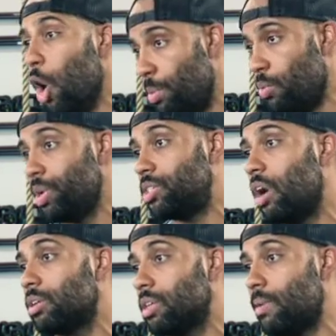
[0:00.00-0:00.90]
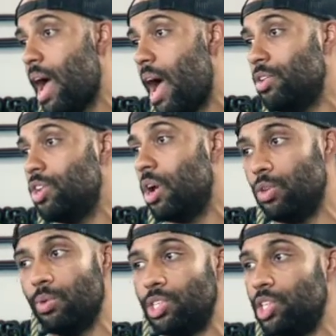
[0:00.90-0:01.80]
open, we talked about how,
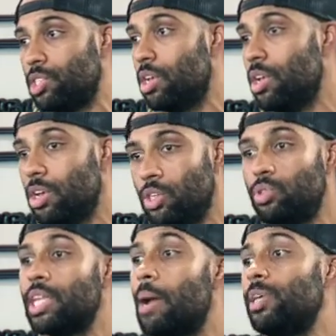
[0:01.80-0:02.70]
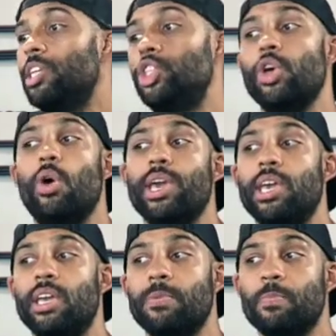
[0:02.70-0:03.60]
you stopped
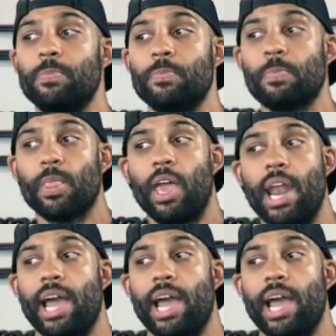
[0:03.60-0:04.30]
enjoying, and